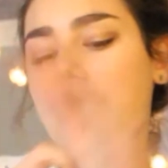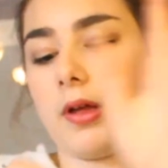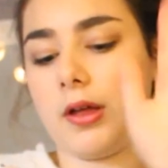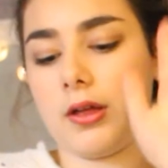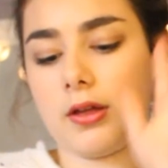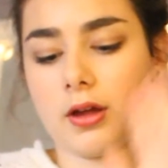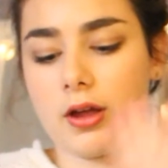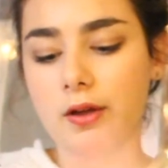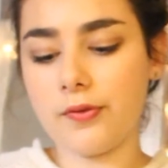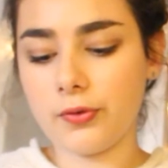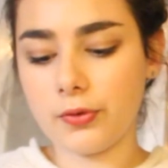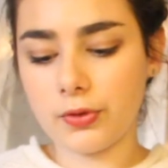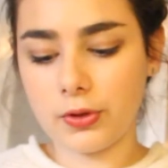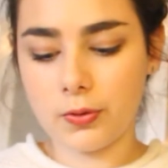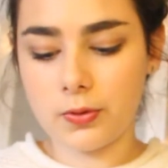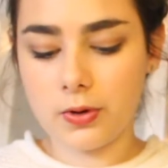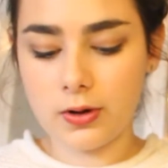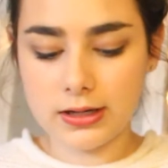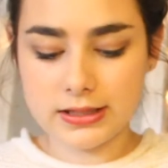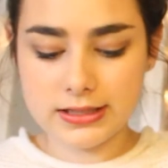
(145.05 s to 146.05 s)
but overall the
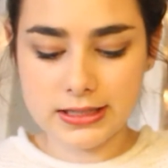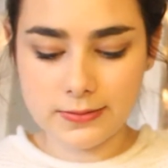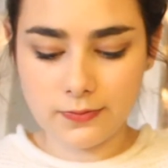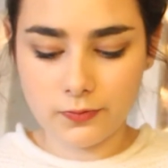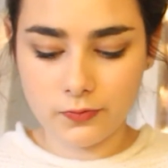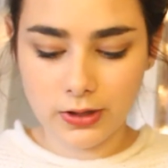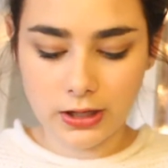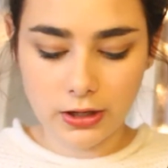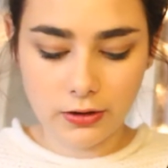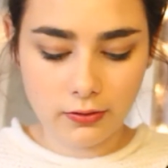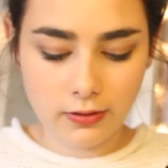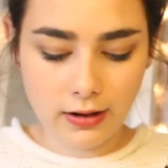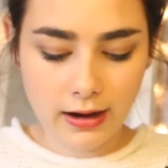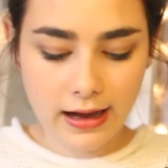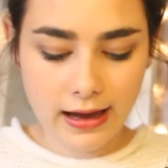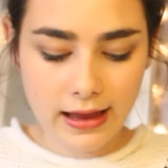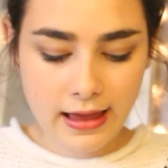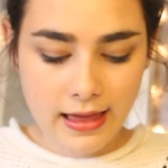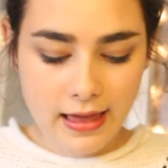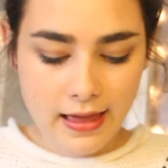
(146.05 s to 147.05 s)
quality has been really
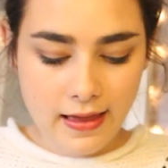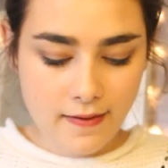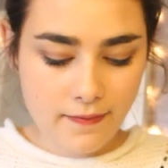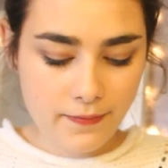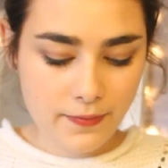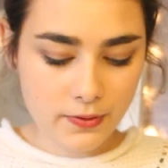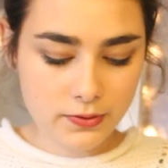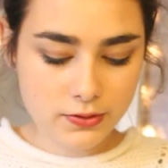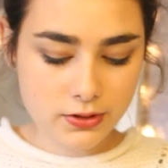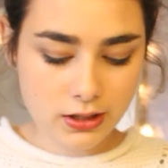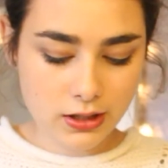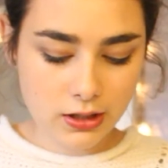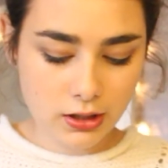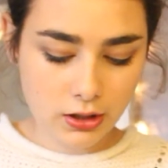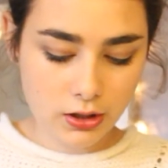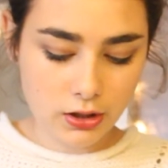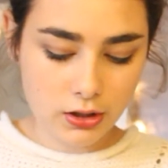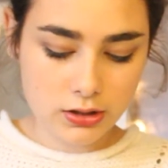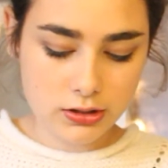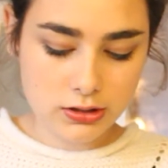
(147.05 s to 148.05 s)
great. It feels like a
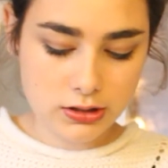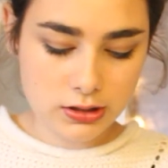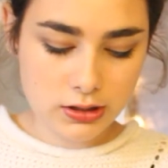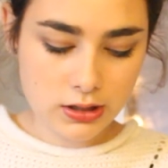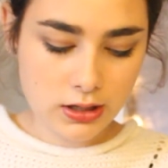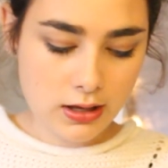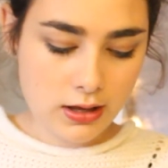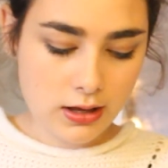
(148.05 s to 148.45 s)
good